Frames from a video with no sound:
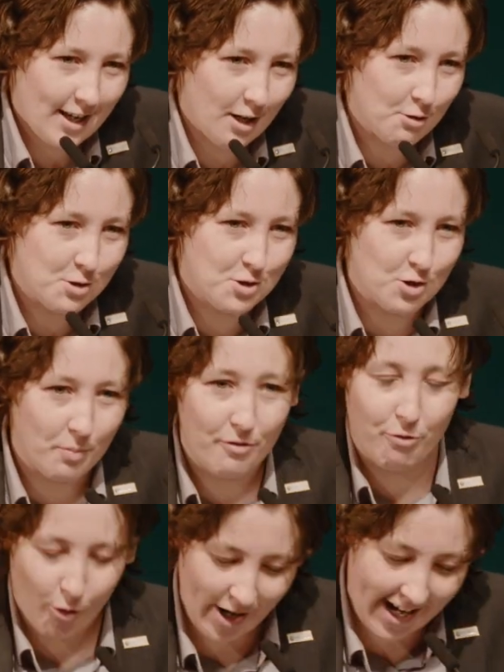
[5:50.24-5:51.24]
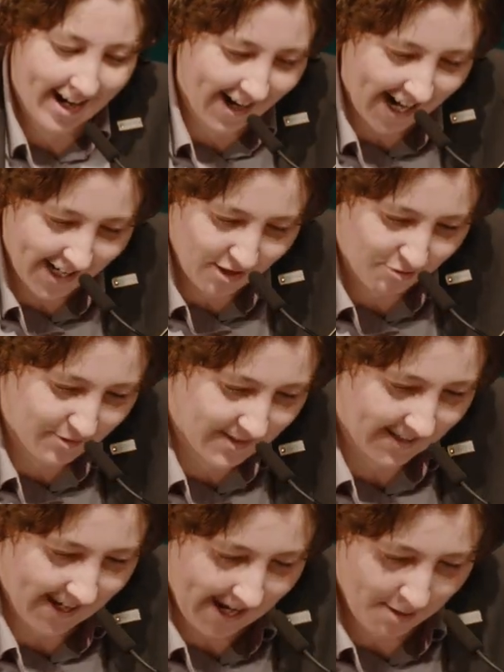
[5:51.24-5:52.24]
Now, so before I arrived,
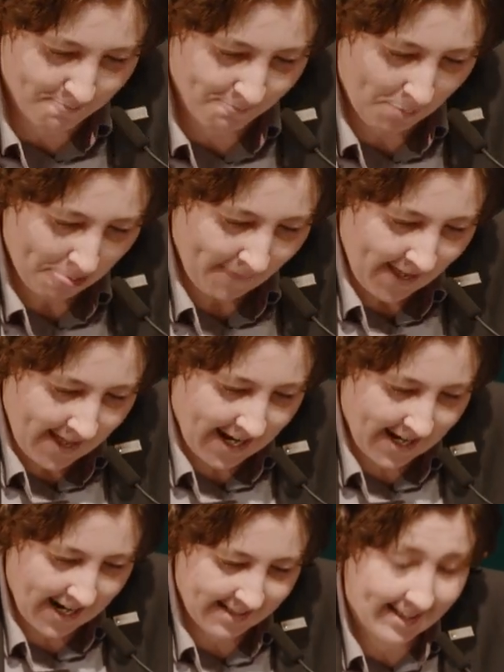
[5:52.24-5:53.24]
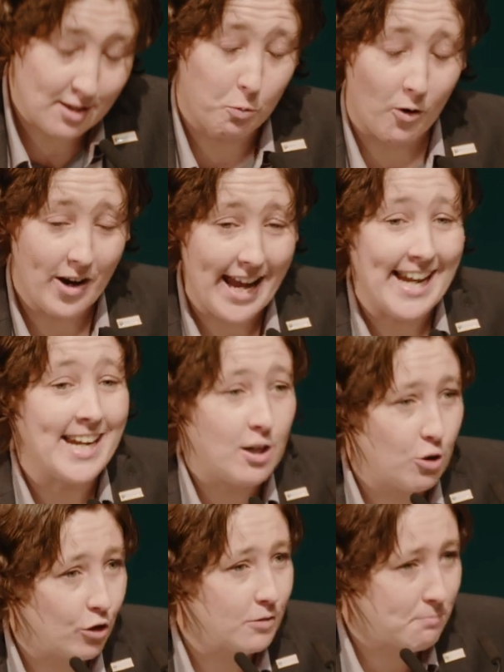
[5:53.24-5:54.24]
I did what any
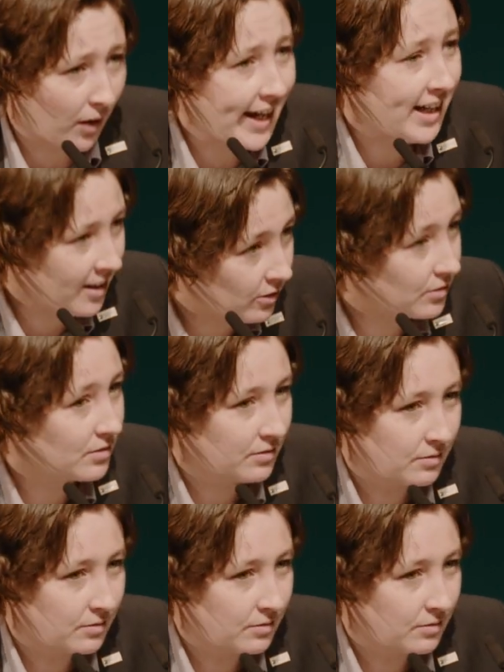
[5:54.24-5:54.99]
good millennial